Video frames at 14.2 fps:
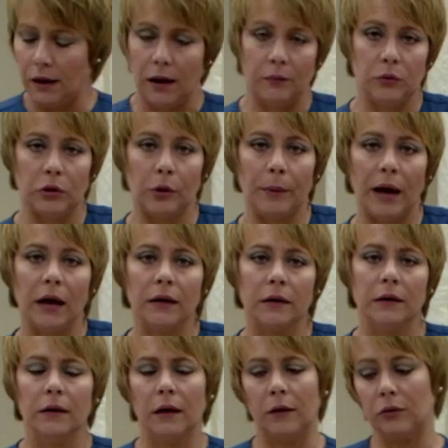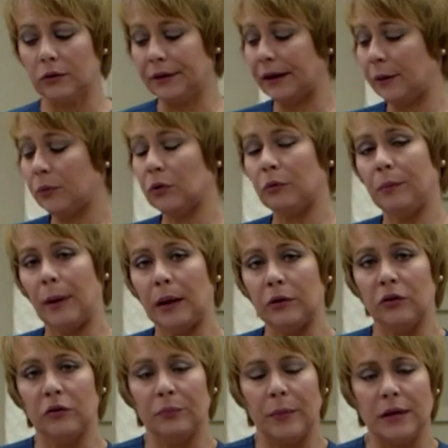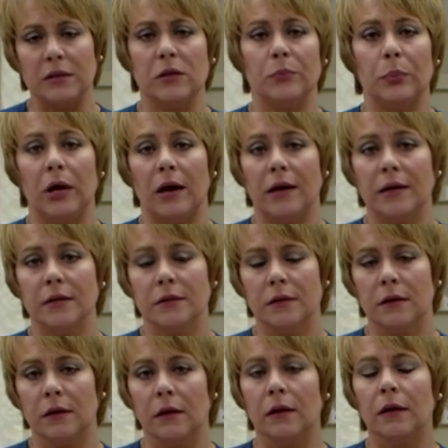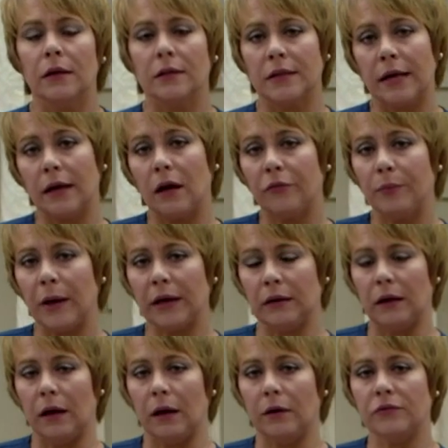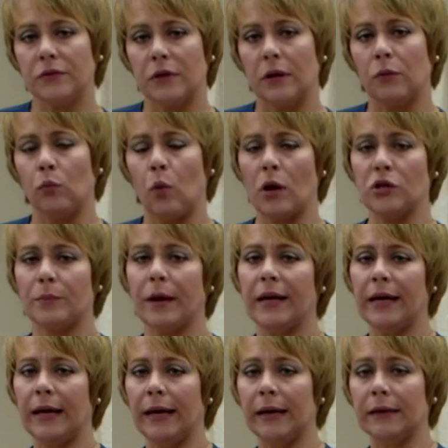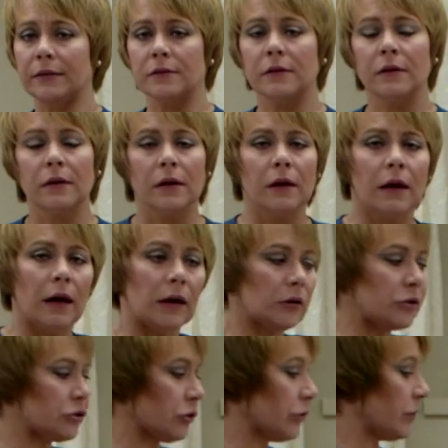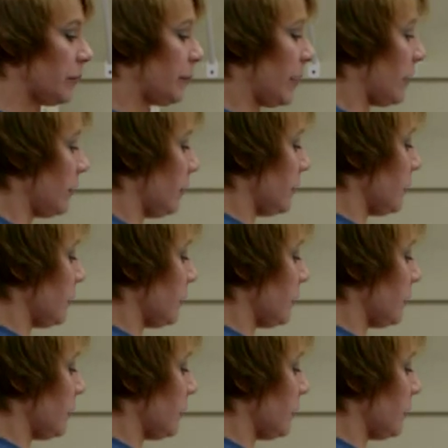I will go back, I will clean up the remainder of my supplies, take off my gloves, wash my hands, and assure that Beth